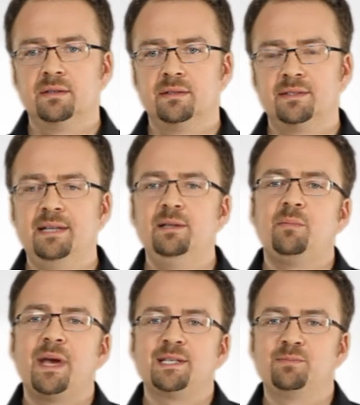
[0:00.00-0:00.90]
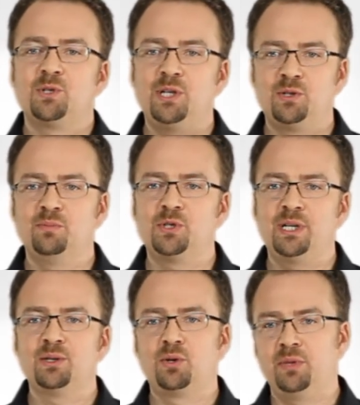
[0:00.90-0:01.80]
Cellular based machine to
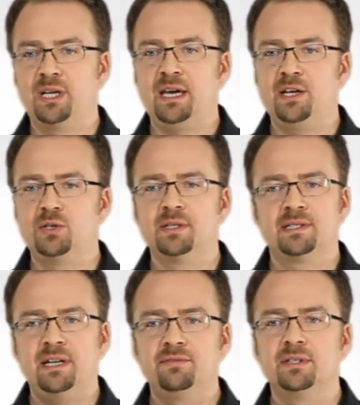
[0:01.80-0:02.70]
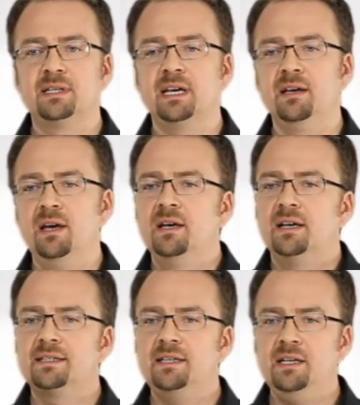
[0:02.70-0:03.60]
machine communication is definitely
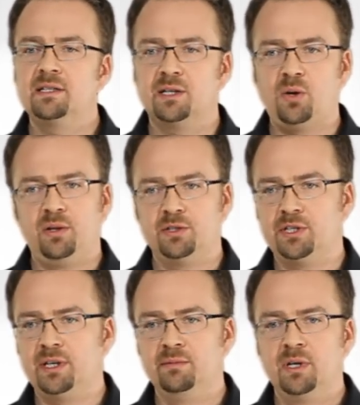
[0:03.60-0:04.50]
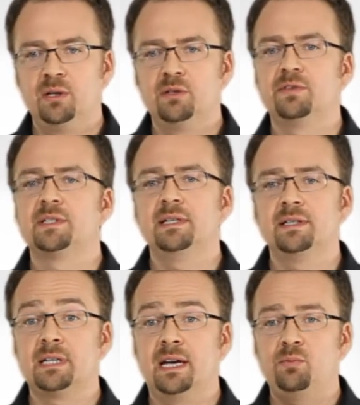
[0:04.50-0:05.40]
a key technology to
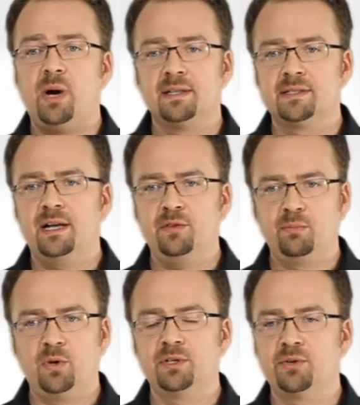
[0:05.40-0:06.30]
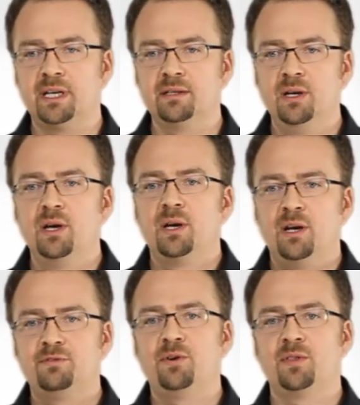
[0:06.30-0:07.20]
facilitate wireless health monitoring
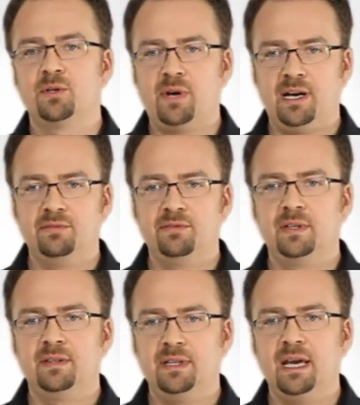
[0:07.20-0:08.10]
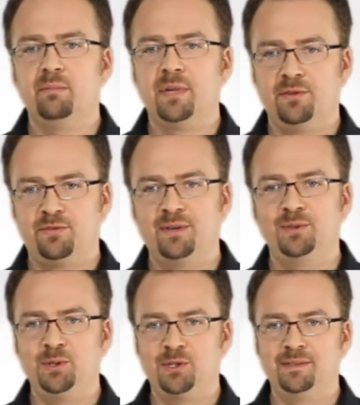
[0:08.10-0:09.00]
and further drive the mHealth
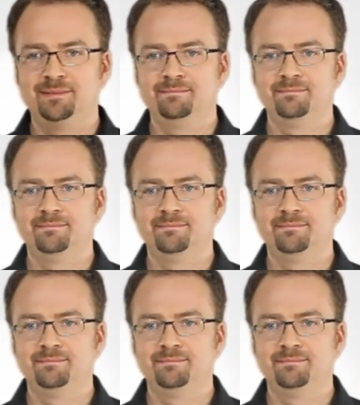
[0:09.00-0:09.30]
revolution.